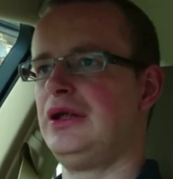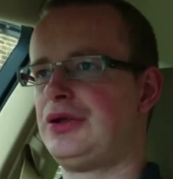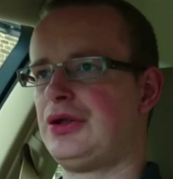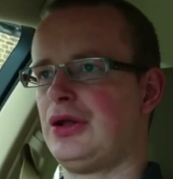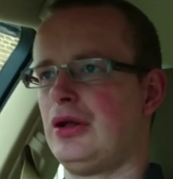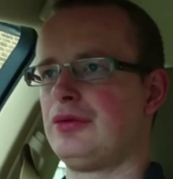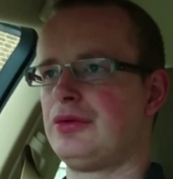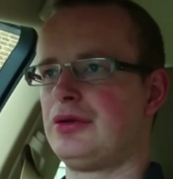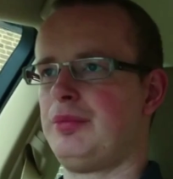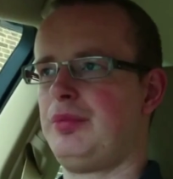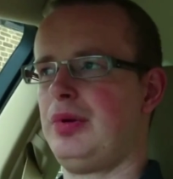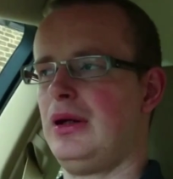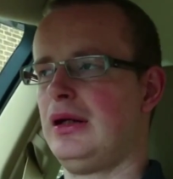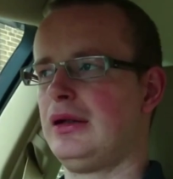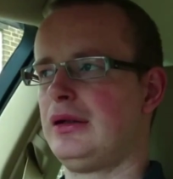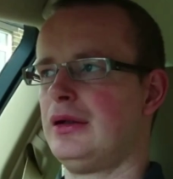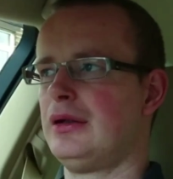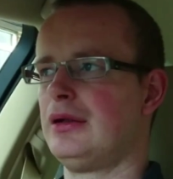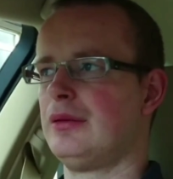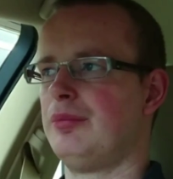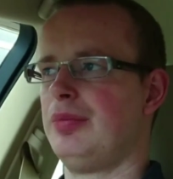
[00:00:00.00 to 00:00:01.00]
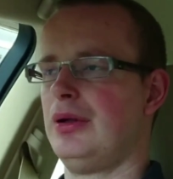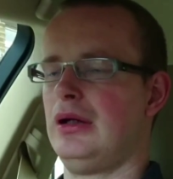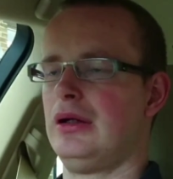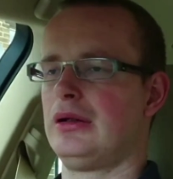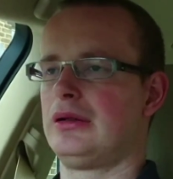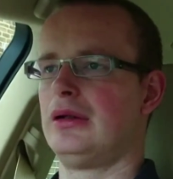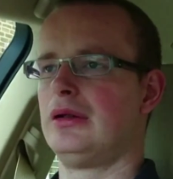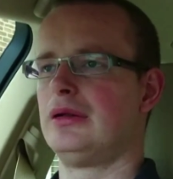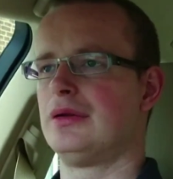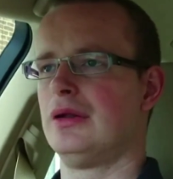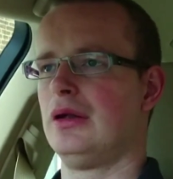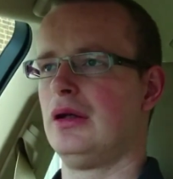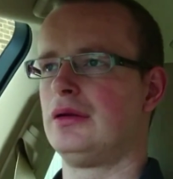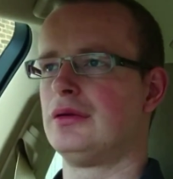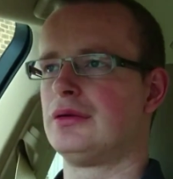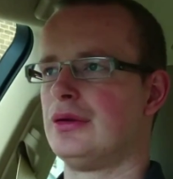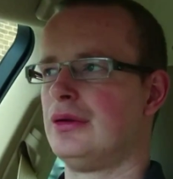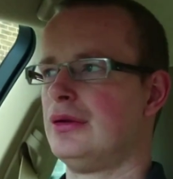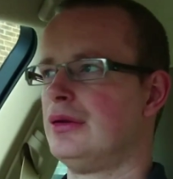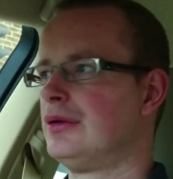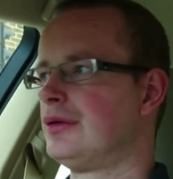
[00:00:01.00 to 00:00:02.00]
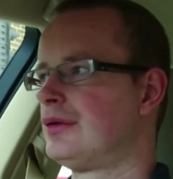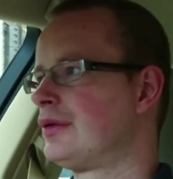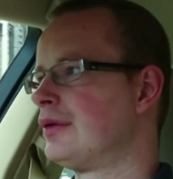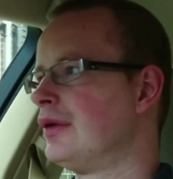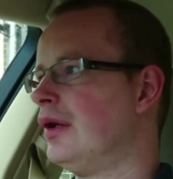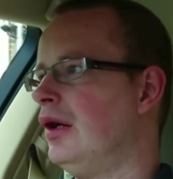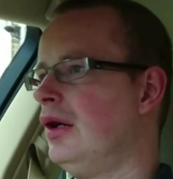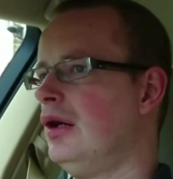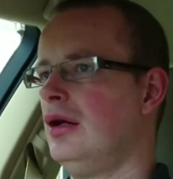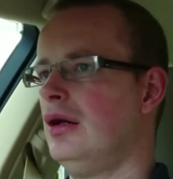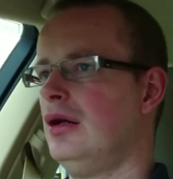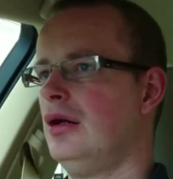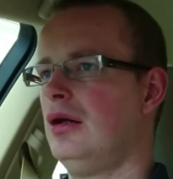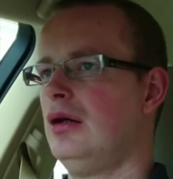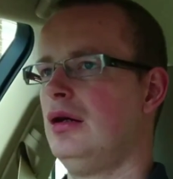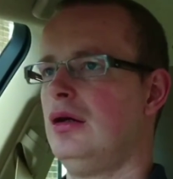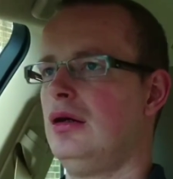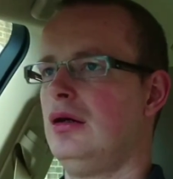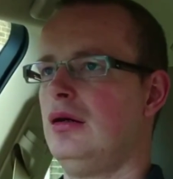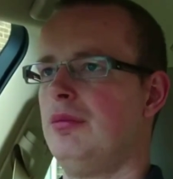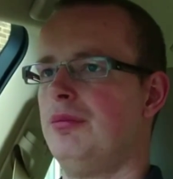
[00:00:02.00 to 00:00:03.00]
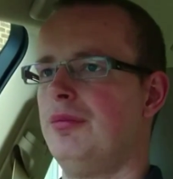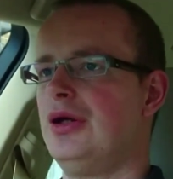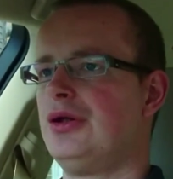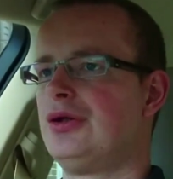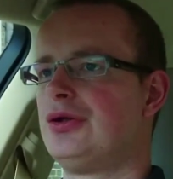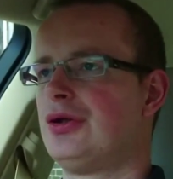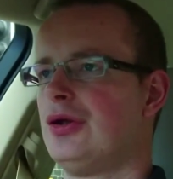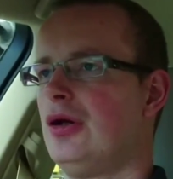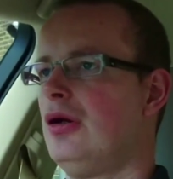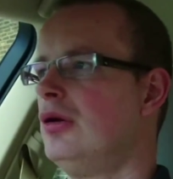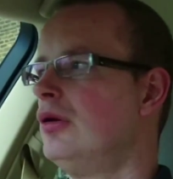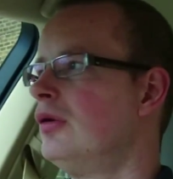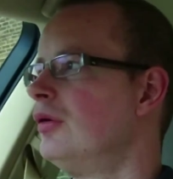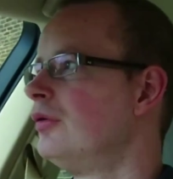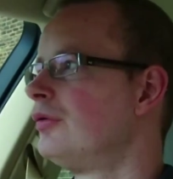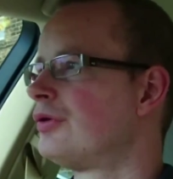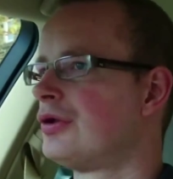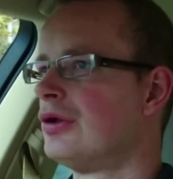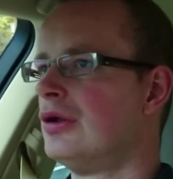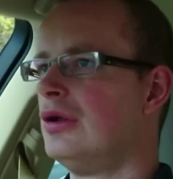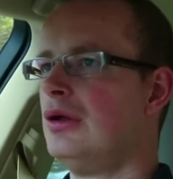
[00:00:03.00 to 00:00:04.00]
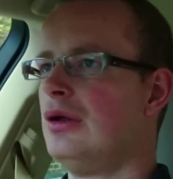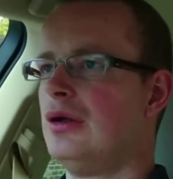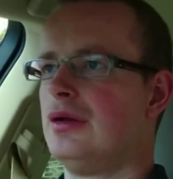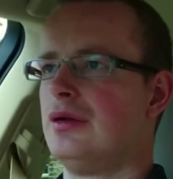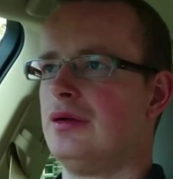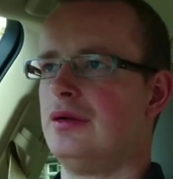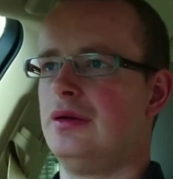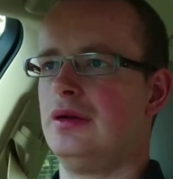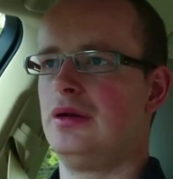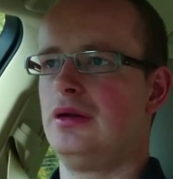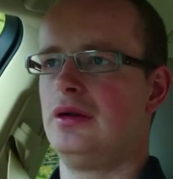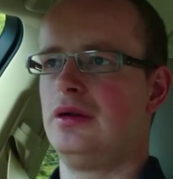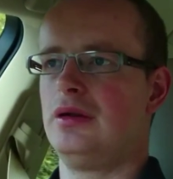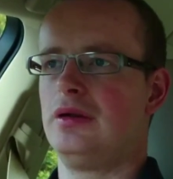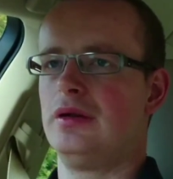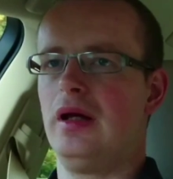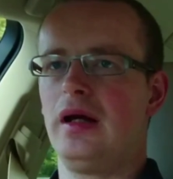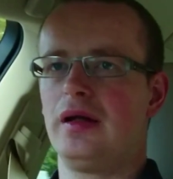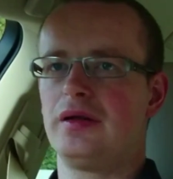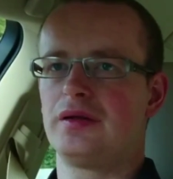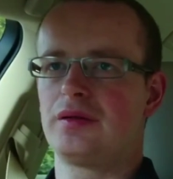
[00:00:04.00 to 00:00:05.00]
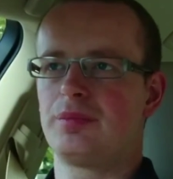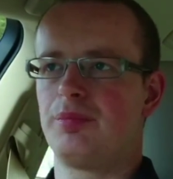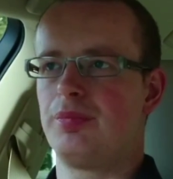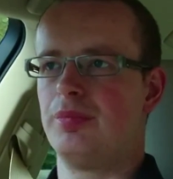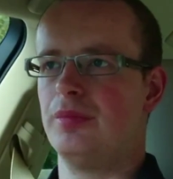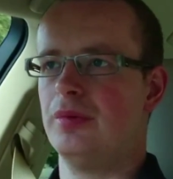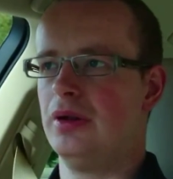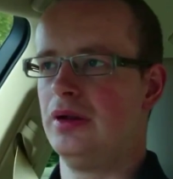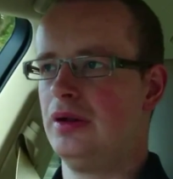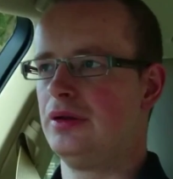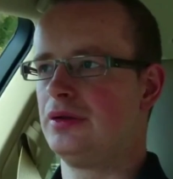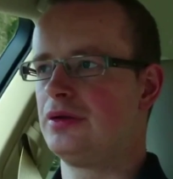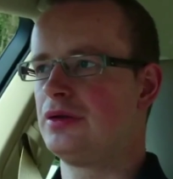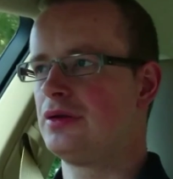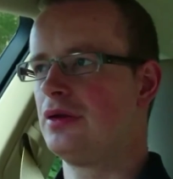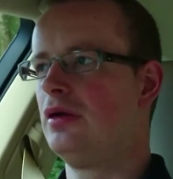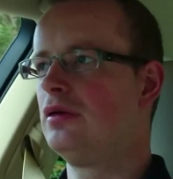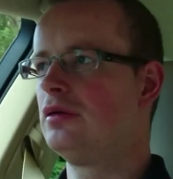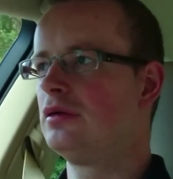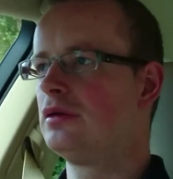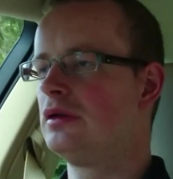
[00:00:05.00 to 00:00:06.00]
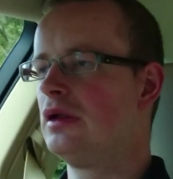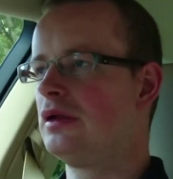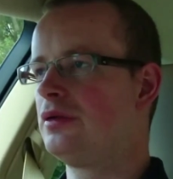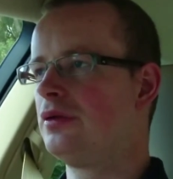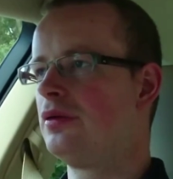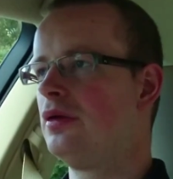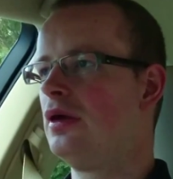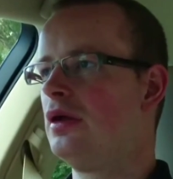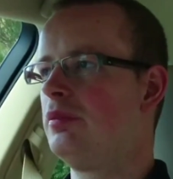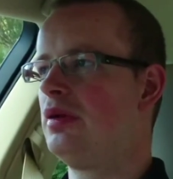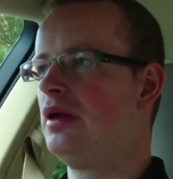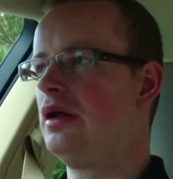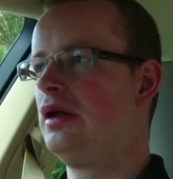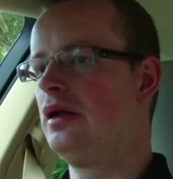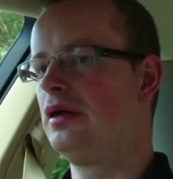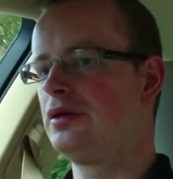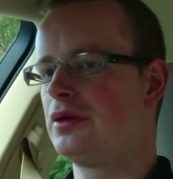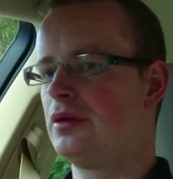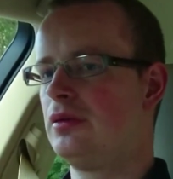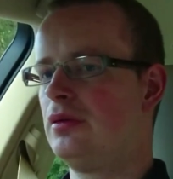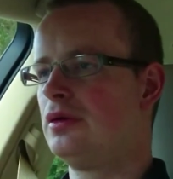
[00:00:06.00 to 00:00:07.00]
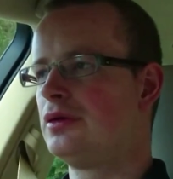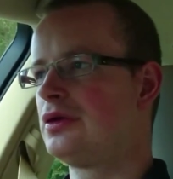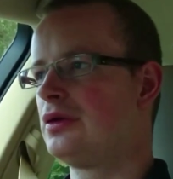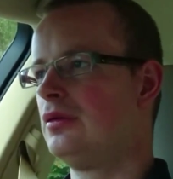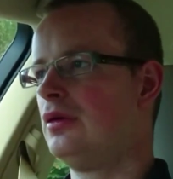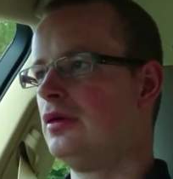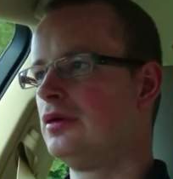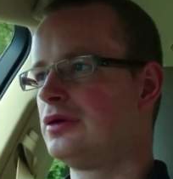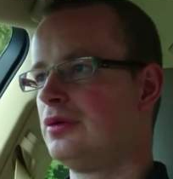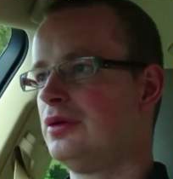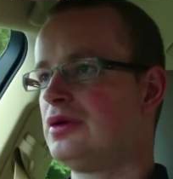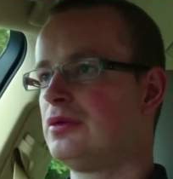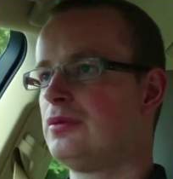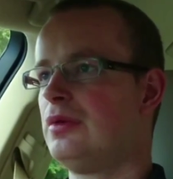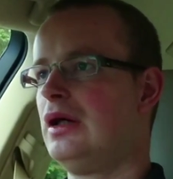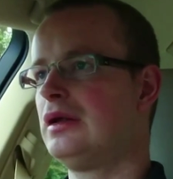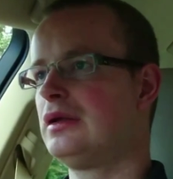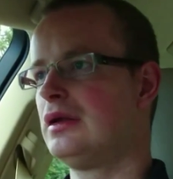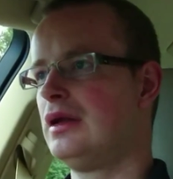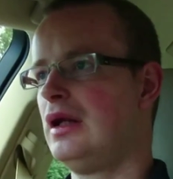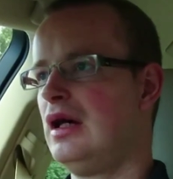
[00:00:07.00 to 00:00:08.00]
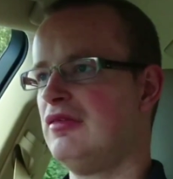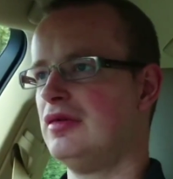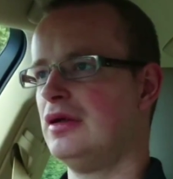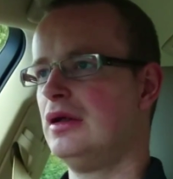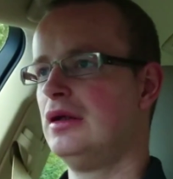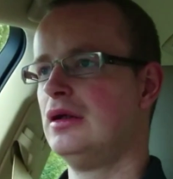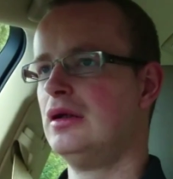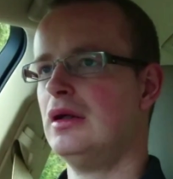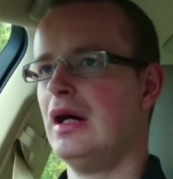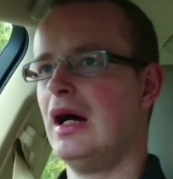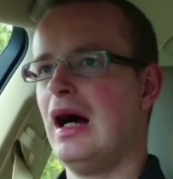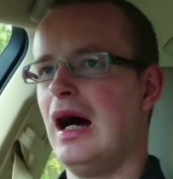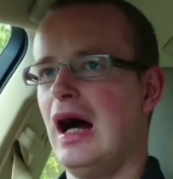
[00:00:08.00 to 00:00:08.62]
It shows your parking sensors. It shows the next song that you're going to play, and so on and so on. So it's quite clever.